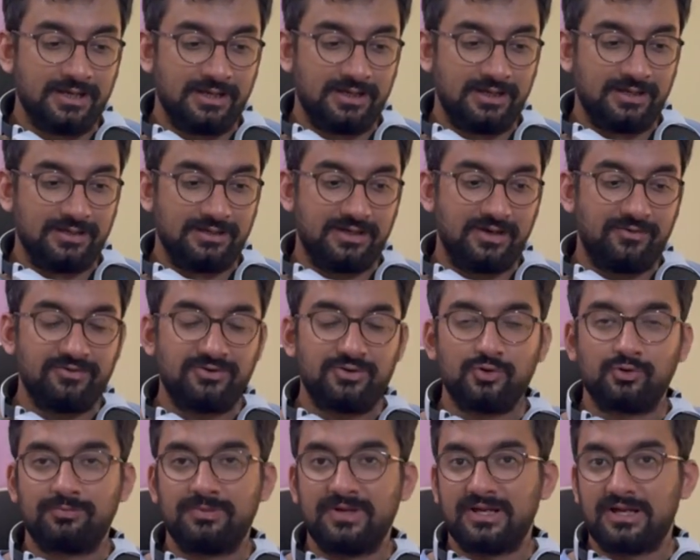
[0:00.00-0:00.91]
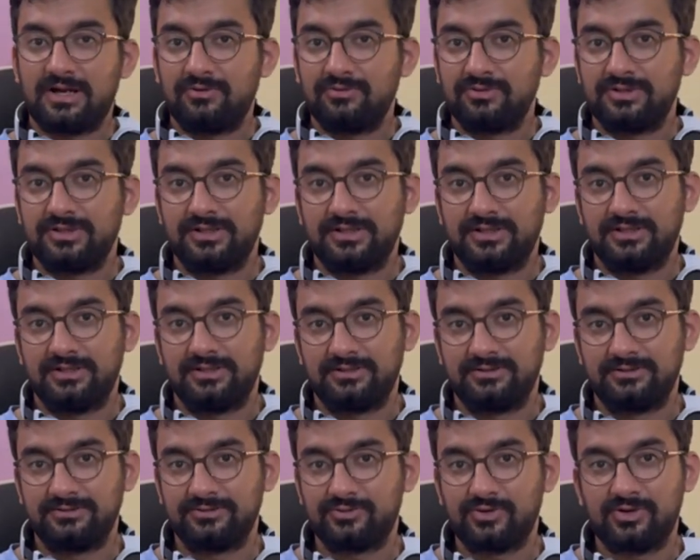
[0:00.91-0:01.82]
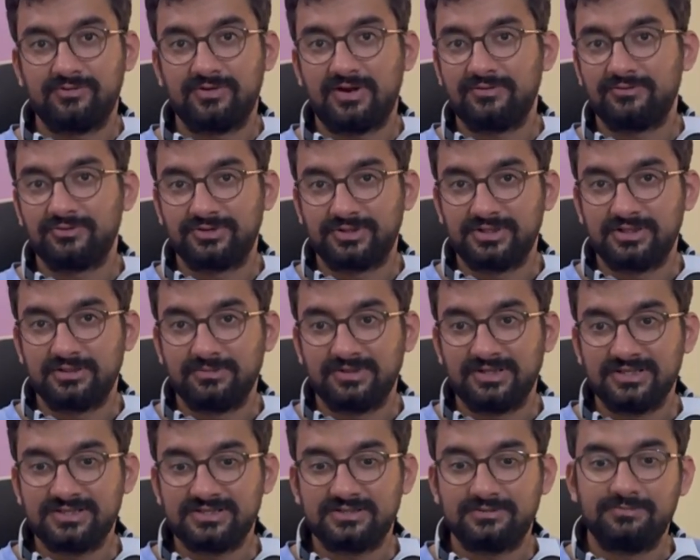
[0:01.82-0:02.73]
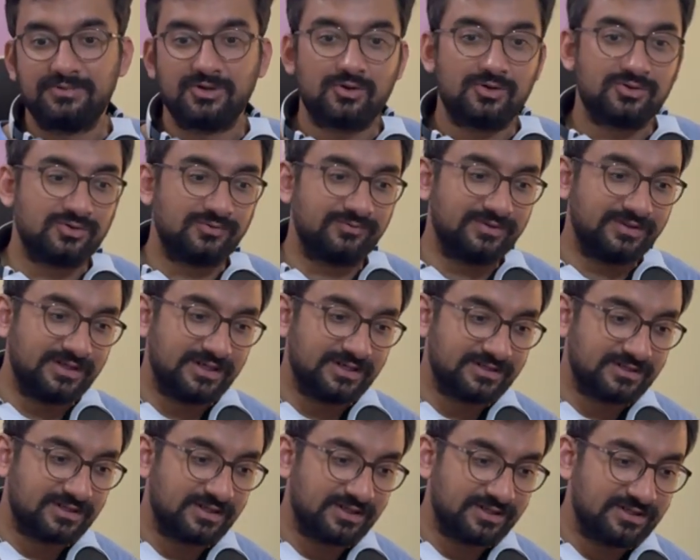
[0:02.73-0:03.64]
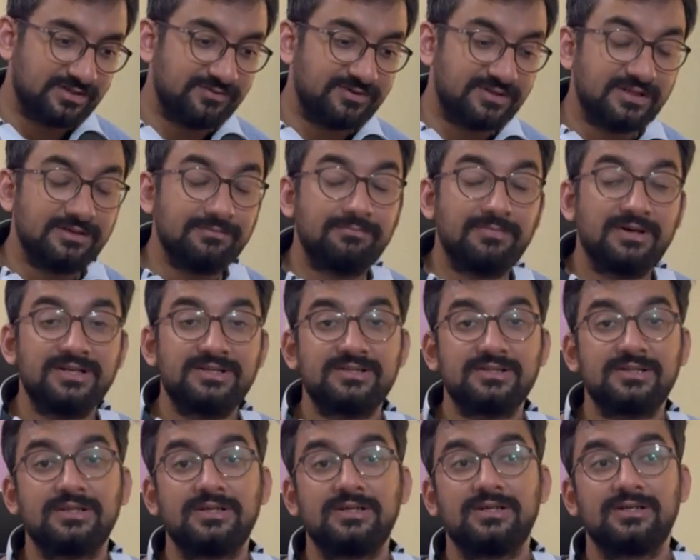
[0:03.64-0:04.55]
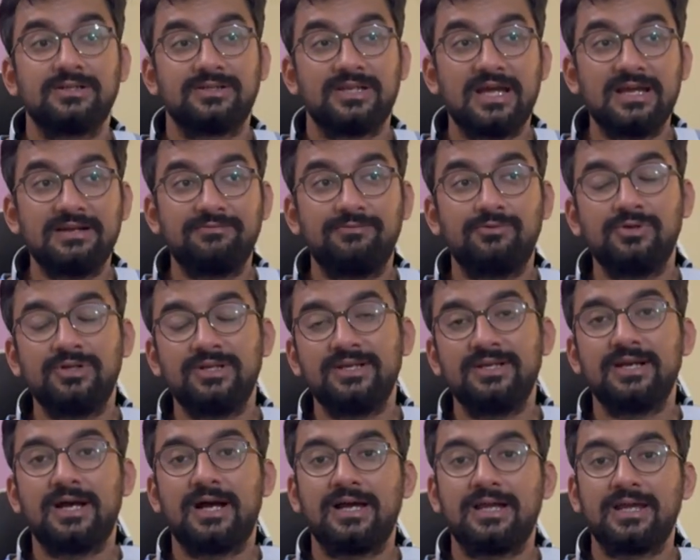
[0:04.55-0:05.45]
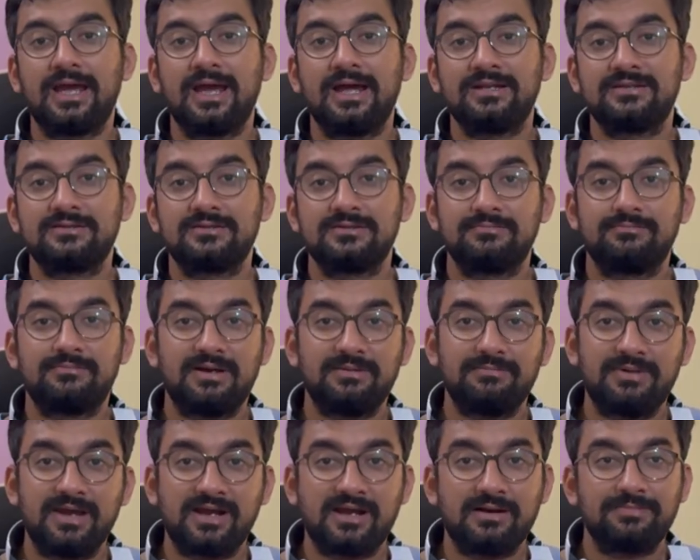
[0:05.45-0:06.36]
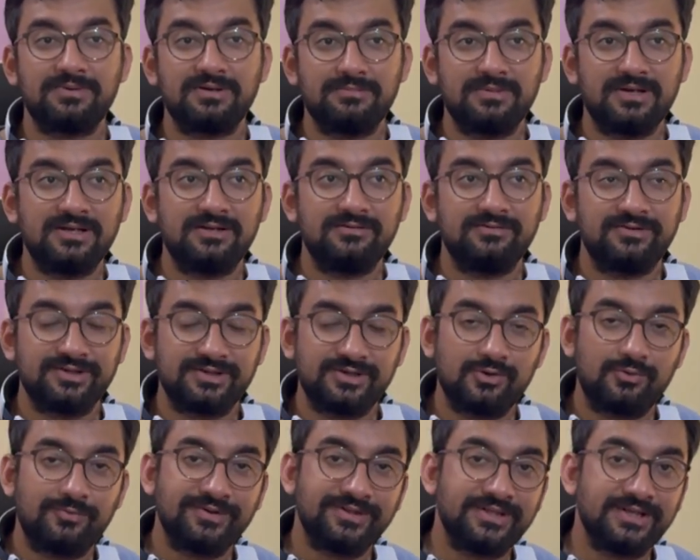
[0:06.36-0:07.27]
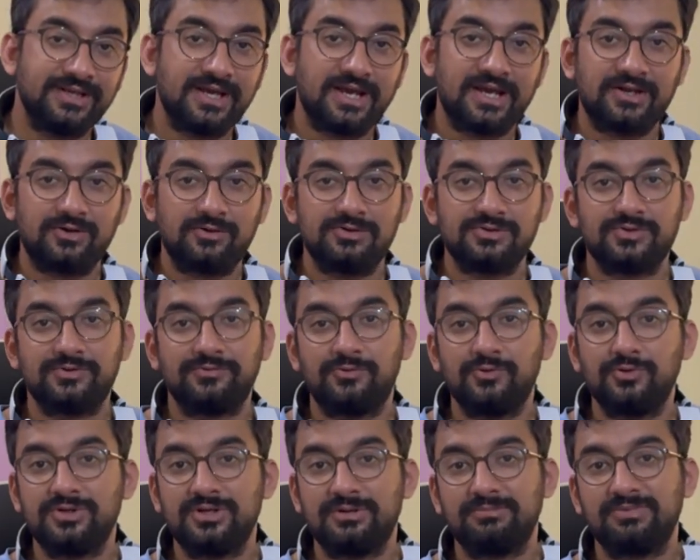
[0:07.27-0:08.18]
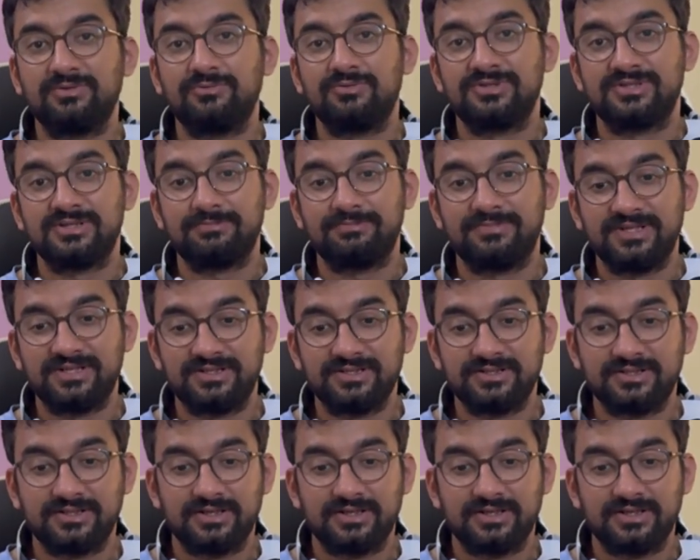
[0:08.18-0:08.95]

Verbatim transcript: now it took me around 25 to 30 minutes because of the net connectivity but thankfully i had my backup email written over there and also phone number was updated